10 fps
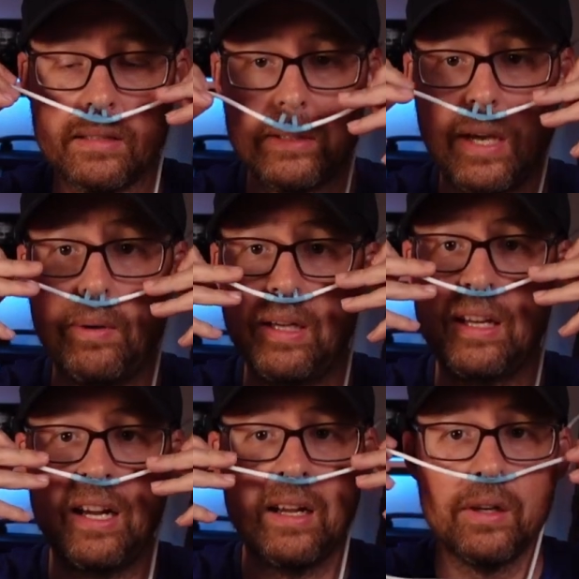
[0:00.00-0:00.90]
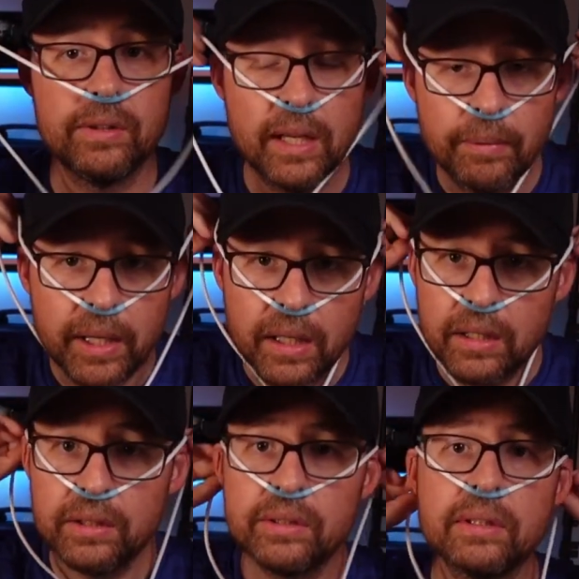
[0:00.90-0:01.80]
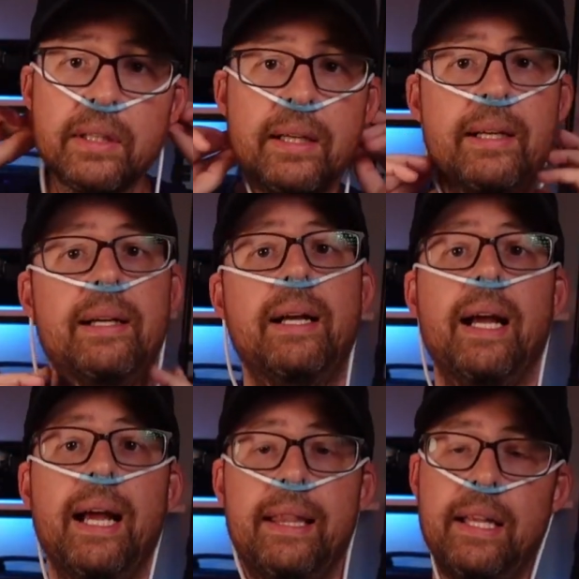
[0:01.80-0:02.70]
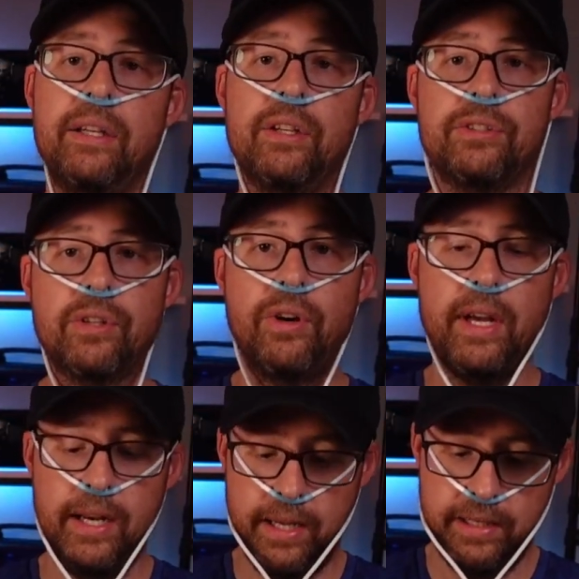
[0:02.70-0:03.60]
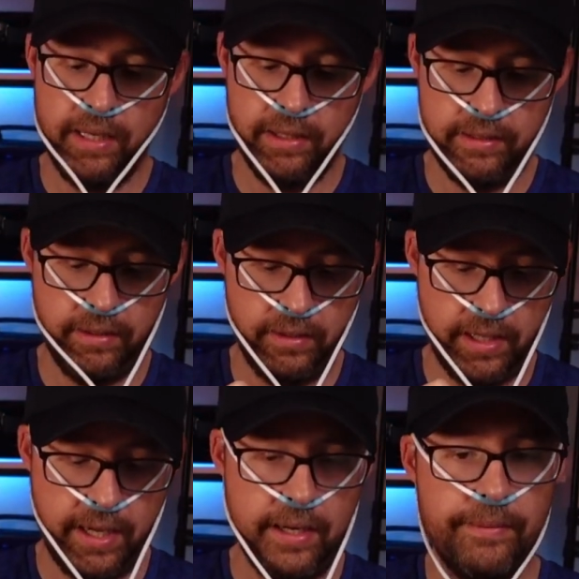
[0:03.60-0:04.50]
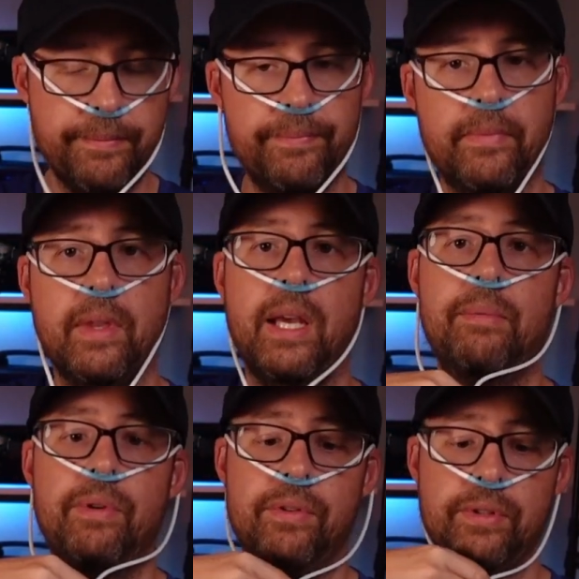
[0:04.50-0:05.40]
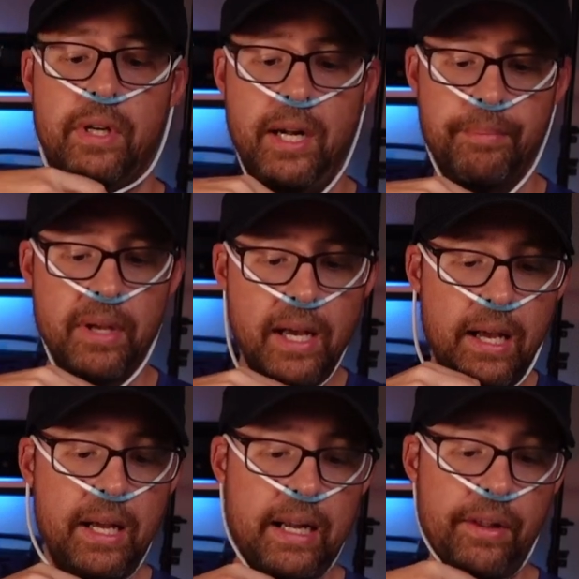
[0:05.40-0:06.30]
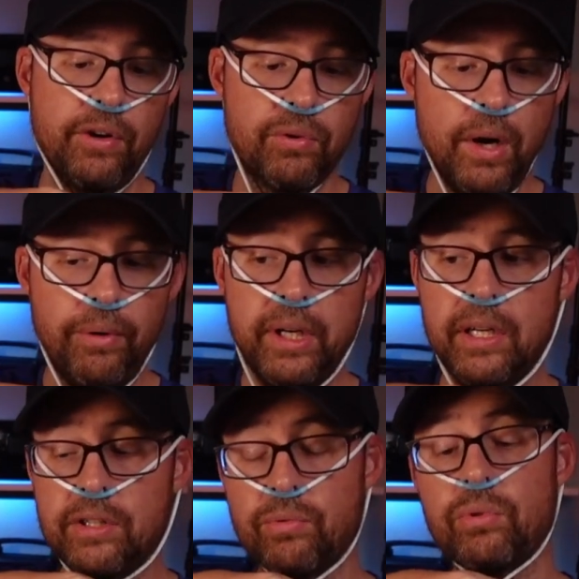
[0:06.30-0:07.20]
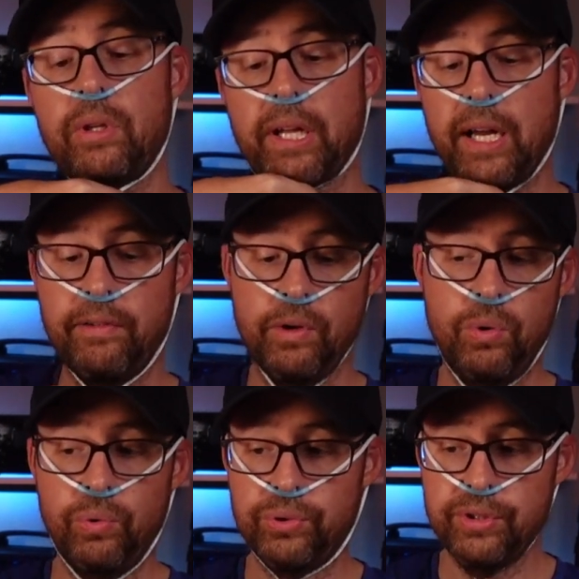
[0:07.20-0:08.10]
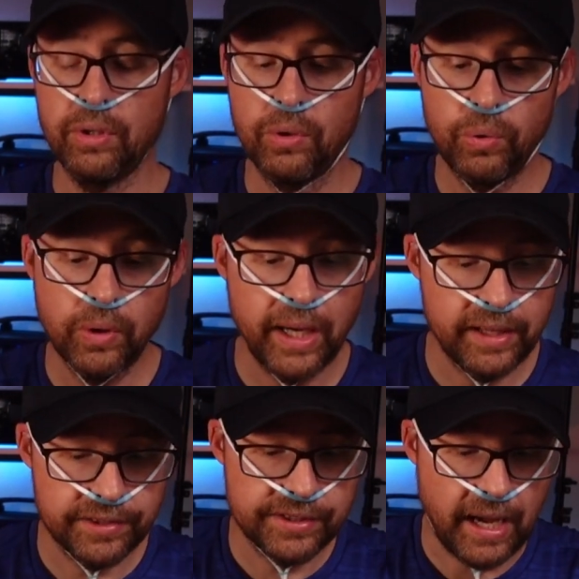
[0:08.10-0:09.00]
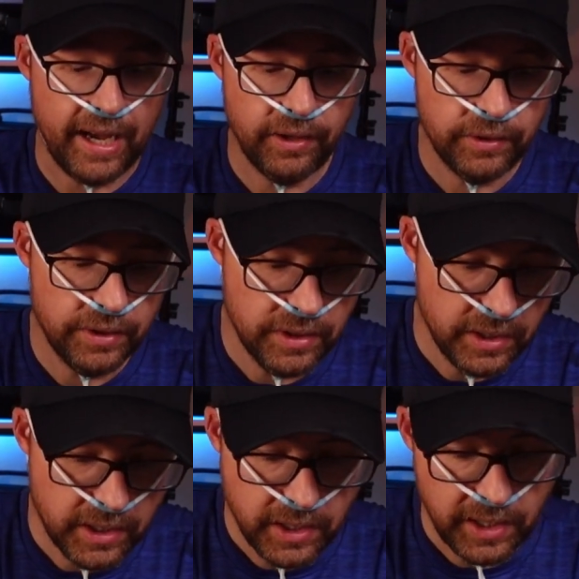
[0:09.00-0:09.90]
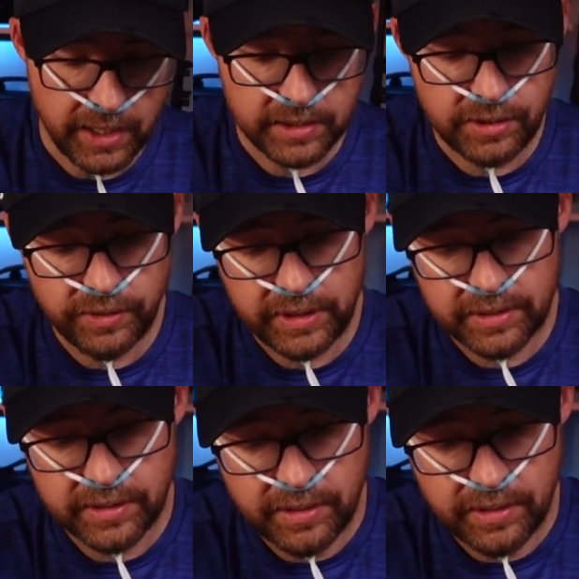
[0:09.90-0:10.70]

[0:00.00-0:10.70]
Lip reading: So that way it kind of goes in my nose. And then you just go ahead and take this little guy and move this here up. Now the gray one here is really kind of a cool kind of style to it.